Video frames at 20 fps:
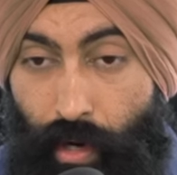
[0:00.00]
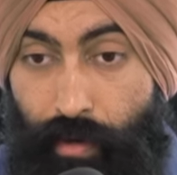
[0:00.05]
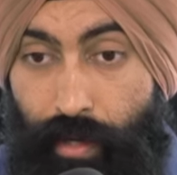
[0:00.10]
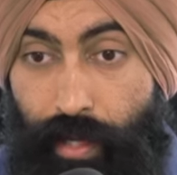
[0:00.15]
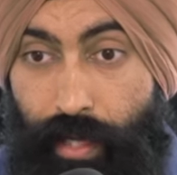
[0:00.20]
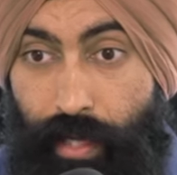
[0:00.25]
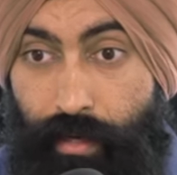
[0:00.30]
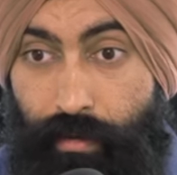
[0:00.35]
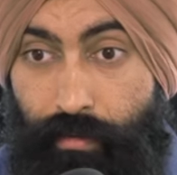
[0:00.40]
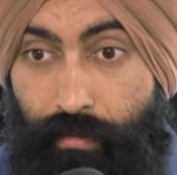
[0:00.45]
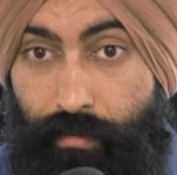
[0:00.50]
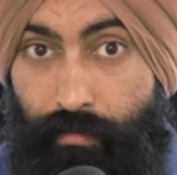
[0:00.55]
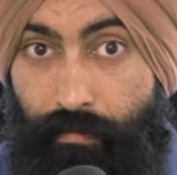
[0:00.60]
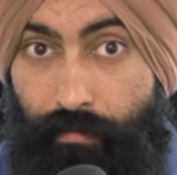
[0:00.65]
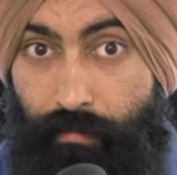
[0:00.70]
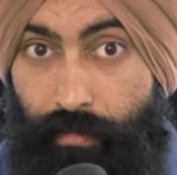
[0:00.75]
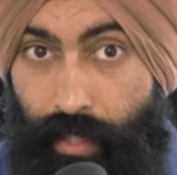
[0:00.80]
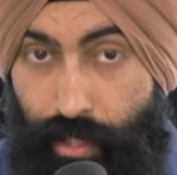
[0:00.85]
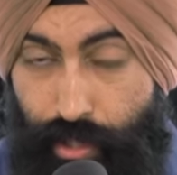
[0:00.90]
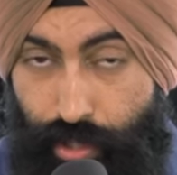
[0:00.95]
out and
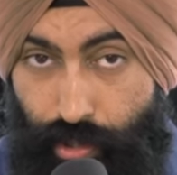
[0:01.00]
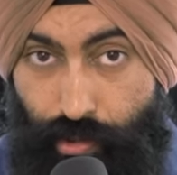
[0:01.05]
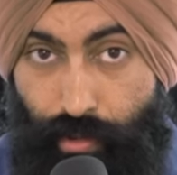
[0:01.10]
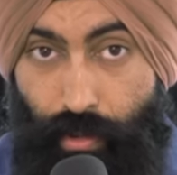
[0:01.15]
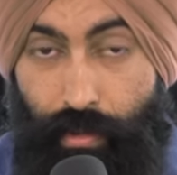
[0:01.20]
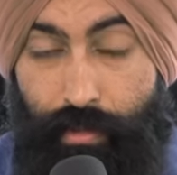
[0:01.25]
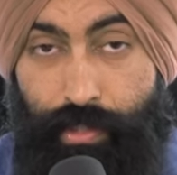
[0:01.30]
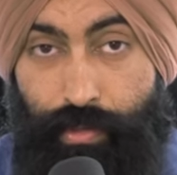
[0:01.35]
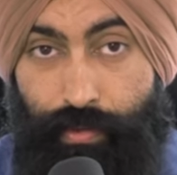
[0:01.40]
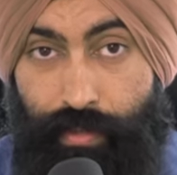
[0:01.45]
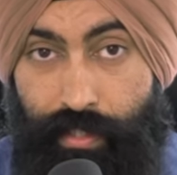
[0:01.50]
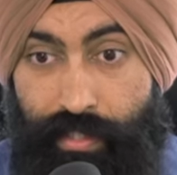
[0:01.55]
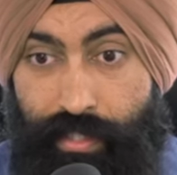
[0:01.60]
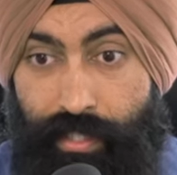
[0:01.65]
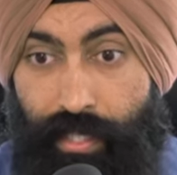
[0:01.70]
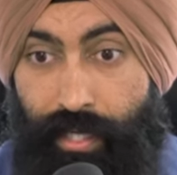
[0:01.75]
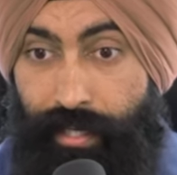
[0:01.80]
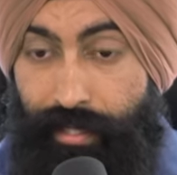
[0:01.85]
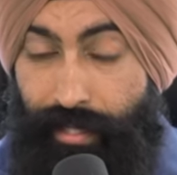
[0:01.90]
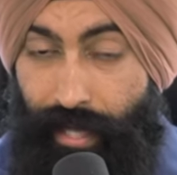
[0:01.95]
get your
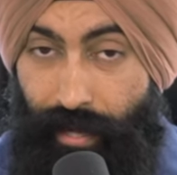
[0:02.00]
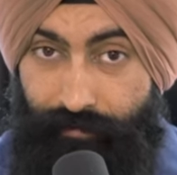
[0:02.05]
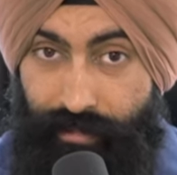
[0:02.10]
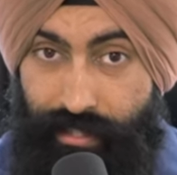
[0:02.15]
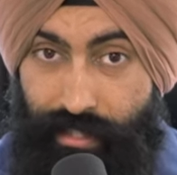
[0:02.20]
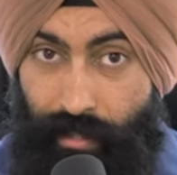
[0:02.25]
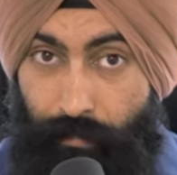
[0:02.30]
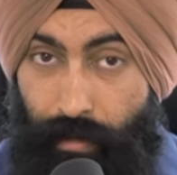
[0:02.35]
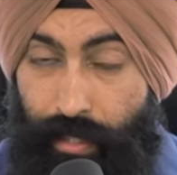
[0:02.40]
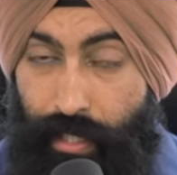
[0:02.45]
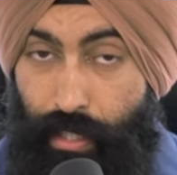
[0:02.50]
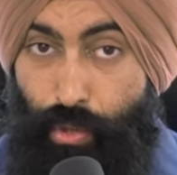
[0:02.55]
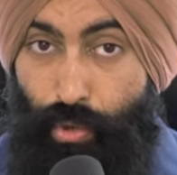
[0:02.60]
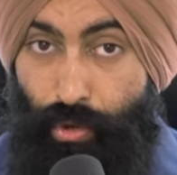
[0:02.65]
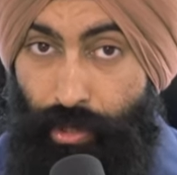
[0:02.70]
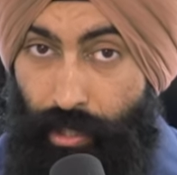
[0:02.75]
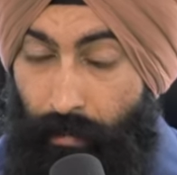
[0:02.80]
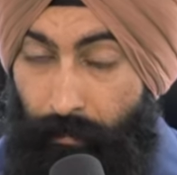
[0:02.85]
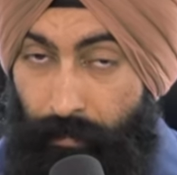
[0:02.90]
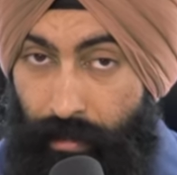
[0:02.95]
groceries, having somebody
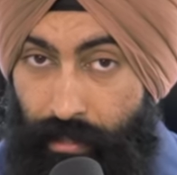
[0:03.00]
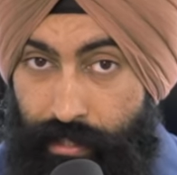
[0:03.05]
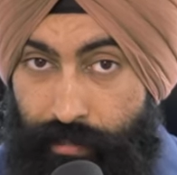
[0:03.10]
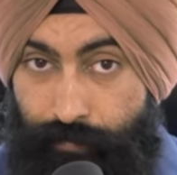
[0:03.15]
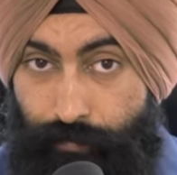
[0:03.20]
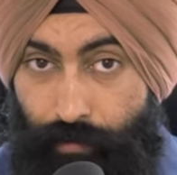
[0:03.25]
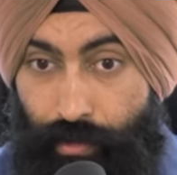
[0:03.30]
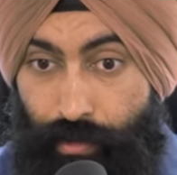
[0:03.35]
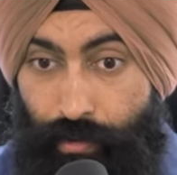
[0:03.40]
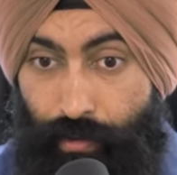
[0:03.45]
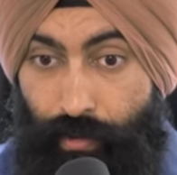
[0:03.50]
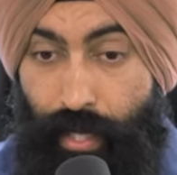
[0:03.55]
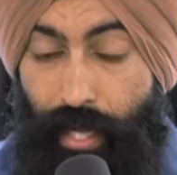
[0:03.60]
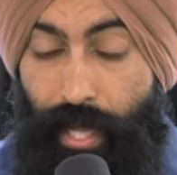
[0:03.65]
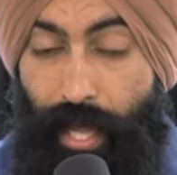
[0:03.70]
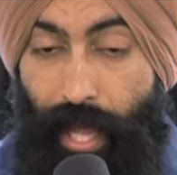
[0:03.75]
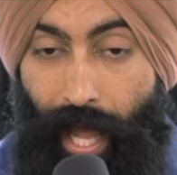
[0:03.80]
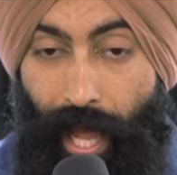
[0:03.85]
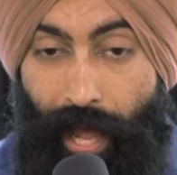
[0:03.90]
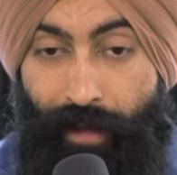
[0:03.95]
cook your meals for you,
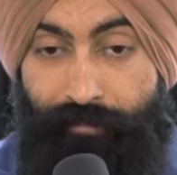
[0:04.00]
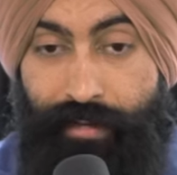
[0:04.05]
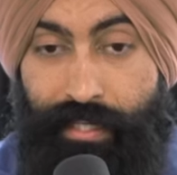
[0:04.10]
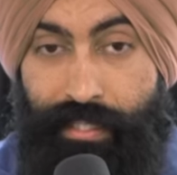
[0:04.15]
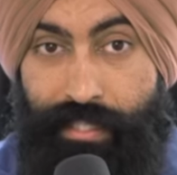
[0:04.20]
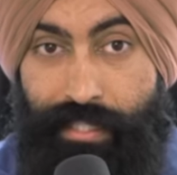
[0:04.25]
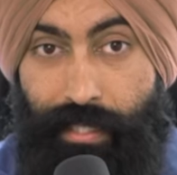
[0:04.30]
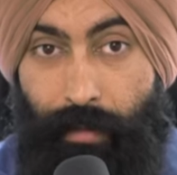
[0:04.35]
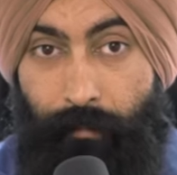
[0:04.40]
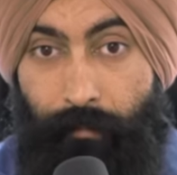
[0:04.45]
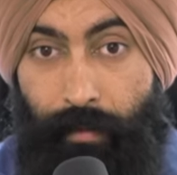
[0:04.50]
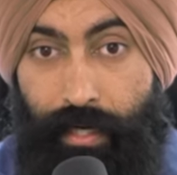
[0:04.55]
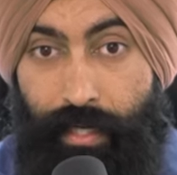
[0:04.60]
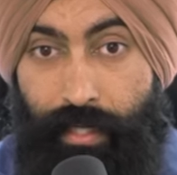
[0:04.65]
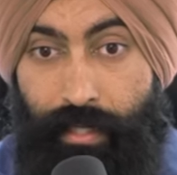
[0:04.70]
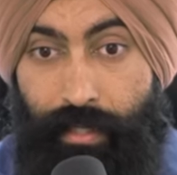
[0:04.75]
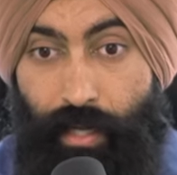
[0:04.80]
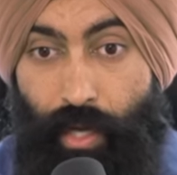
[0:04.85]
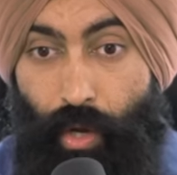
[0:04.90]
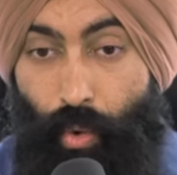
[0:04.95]
having
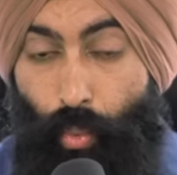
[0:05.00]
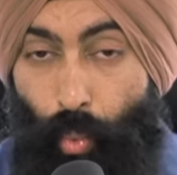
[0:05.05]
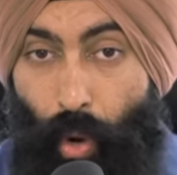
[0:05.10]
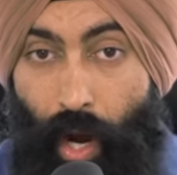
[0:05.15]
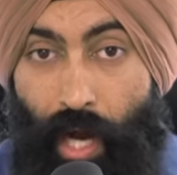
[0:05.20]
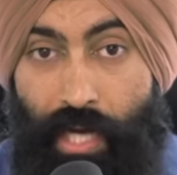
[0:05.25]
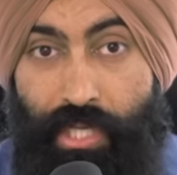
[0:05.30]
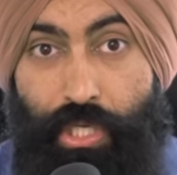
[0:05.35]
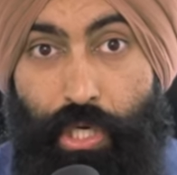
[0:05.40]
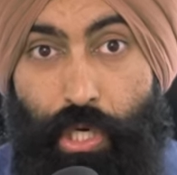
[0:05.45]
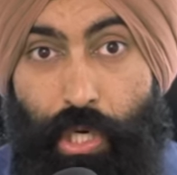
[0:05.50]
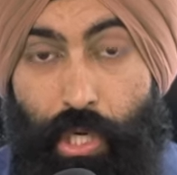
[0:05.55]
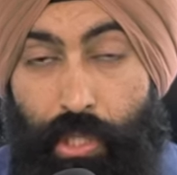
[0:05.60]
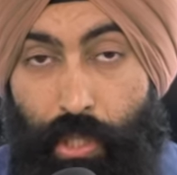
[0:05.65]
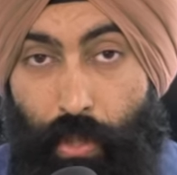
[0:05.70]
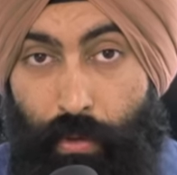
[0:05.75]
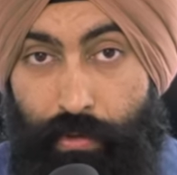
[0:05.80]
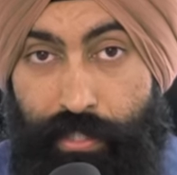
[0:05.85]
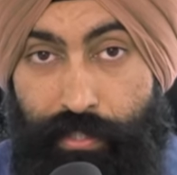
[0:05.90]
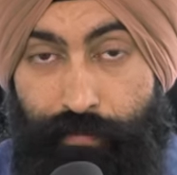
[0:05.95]
somebody wash your
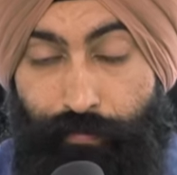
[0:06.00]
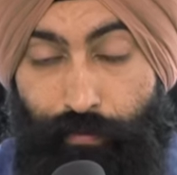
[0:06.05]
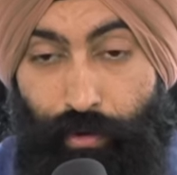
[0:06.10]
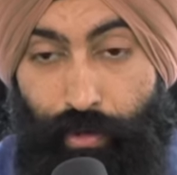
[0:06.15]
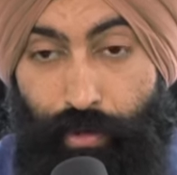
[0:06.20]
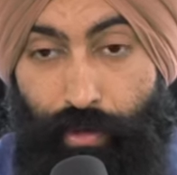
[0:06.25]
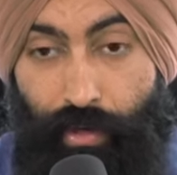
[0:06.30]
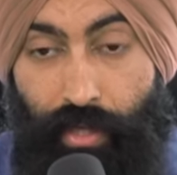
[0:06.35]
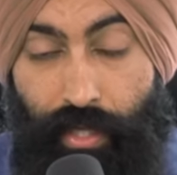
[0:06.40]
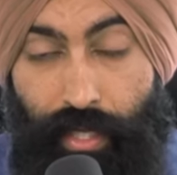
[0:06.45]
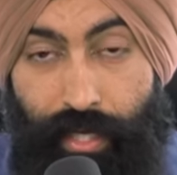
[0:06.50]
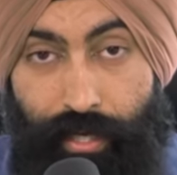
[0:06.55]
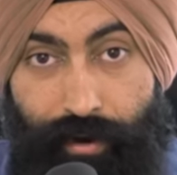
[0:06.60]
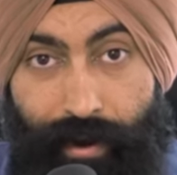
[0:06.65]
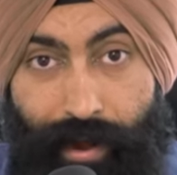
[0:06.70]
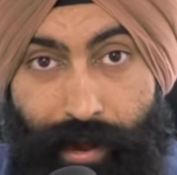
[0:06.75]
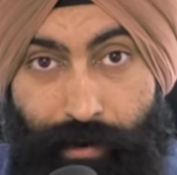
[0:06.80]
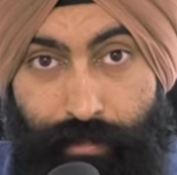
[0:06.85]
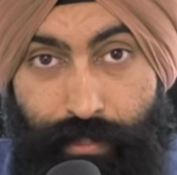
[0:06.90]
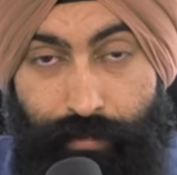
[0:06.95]
clothes for you, clean
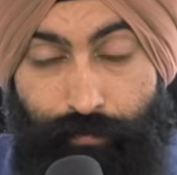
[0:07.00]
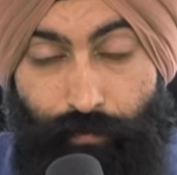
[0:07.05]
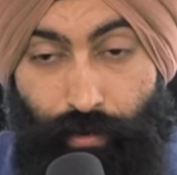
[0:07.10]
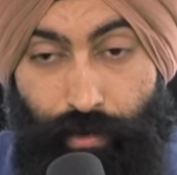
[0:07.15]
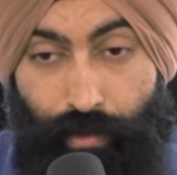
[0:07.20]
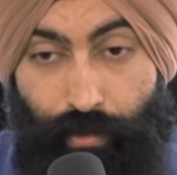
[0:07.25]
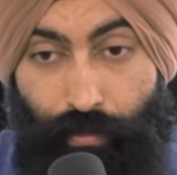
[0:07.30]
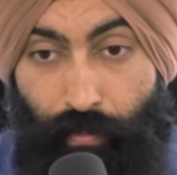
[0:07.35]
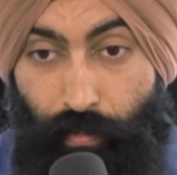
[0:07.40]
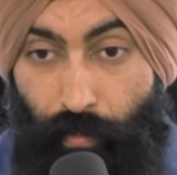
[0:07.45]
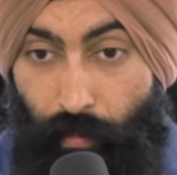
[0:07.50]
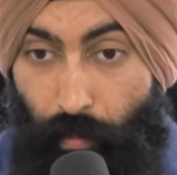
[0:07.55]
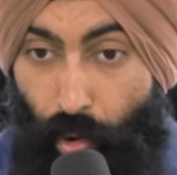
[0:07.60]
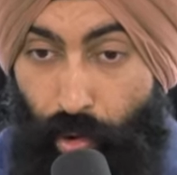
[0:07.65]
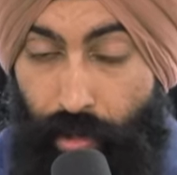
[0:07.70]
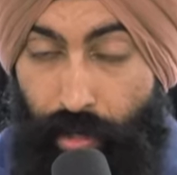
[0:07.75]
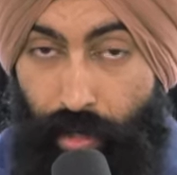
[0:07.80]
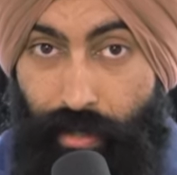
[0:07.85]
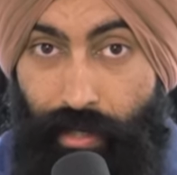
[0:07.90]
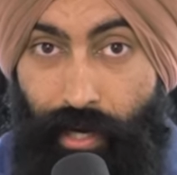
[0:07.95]
your house for you,
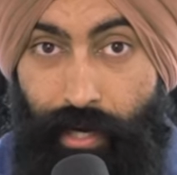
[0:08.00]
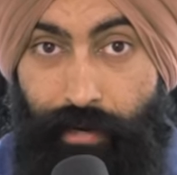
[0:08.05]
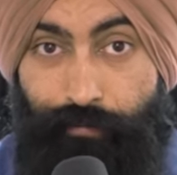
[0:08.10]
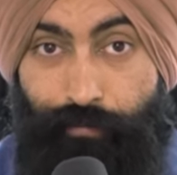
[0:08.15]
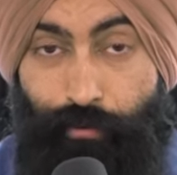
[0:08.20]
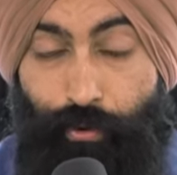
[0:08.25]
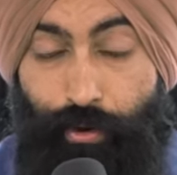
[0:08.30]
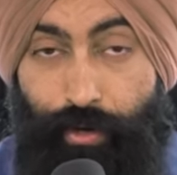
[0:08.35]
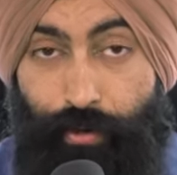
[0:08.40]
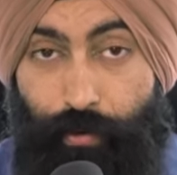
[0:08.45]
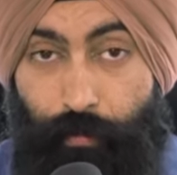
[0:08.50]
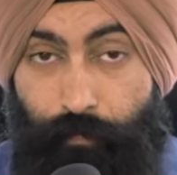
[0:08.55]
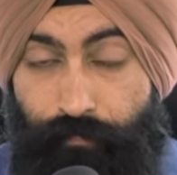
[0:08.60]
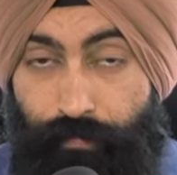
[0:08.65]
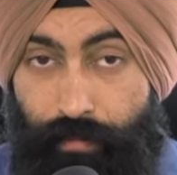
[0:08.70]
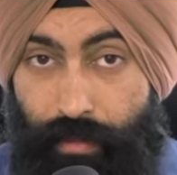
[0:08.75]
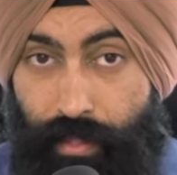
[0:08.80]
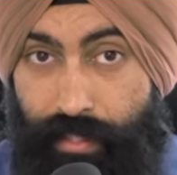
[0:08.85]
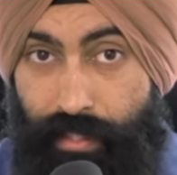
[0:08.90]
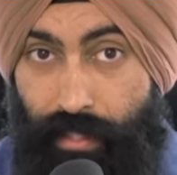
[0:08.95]
mow your lawn for you.
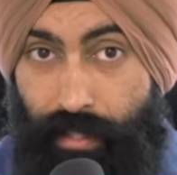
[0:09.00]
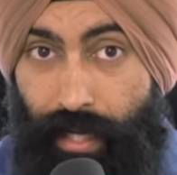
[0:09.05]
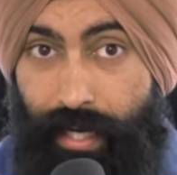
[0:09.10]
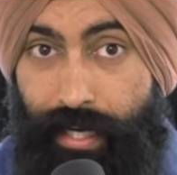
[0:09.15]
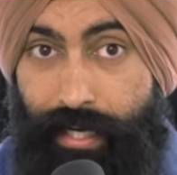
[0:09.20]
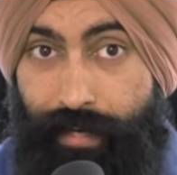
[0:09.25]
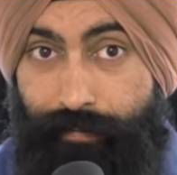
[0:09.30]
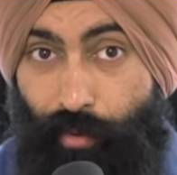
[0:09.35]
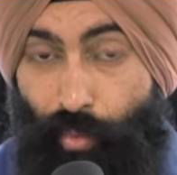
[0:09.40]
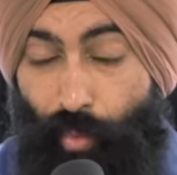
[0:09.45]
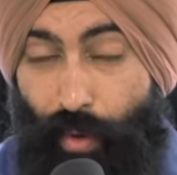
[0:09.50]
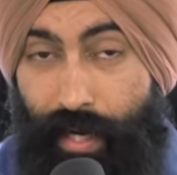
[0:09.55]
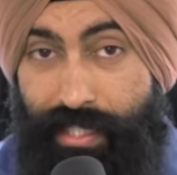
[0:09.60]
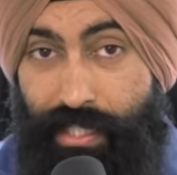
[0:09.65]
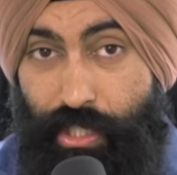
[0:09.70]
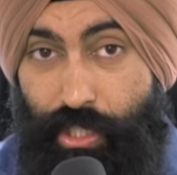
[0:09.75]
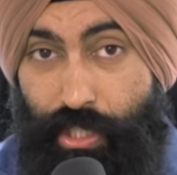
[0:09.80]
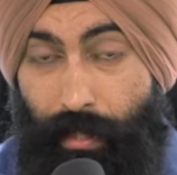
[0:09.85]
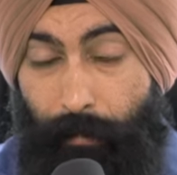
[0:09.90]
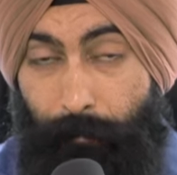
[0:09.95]
There's a lot of different
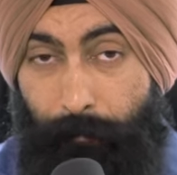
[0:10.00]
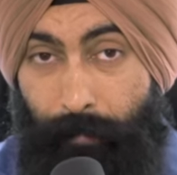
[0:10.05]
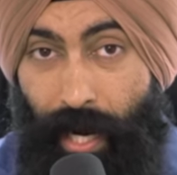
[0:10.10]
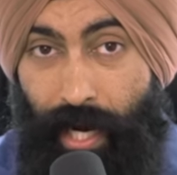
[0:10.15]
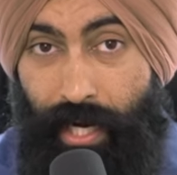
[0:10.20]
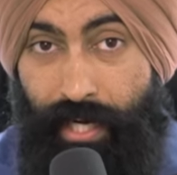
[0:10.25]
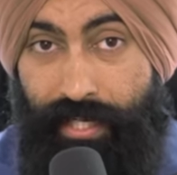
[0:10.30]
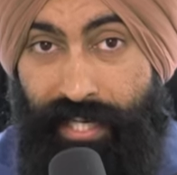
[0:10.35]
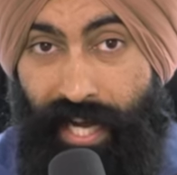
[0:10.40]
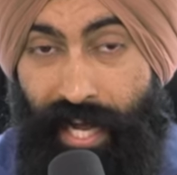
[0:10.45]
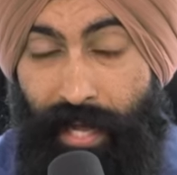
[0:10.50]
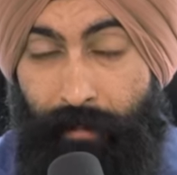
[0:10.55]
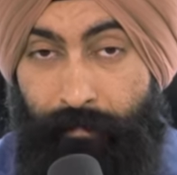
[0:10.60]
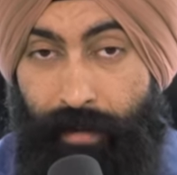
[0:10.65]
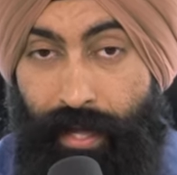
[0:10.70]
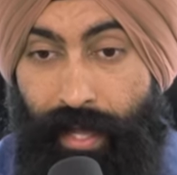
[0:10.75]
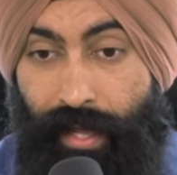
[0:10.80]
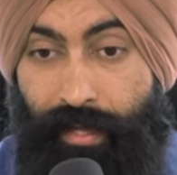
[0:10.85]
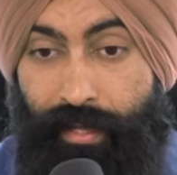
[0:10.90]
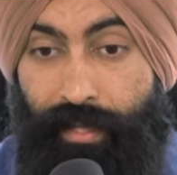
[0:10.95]
ways that you can buy your time
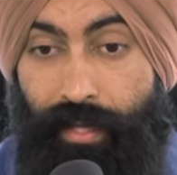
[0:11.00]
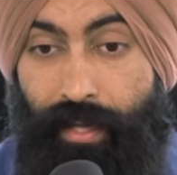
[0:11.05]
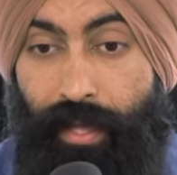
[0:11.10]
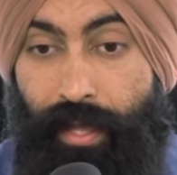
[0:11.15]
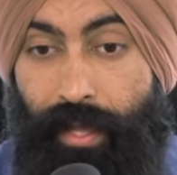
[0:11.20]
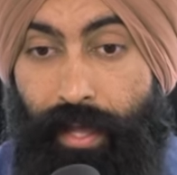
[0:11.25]
back.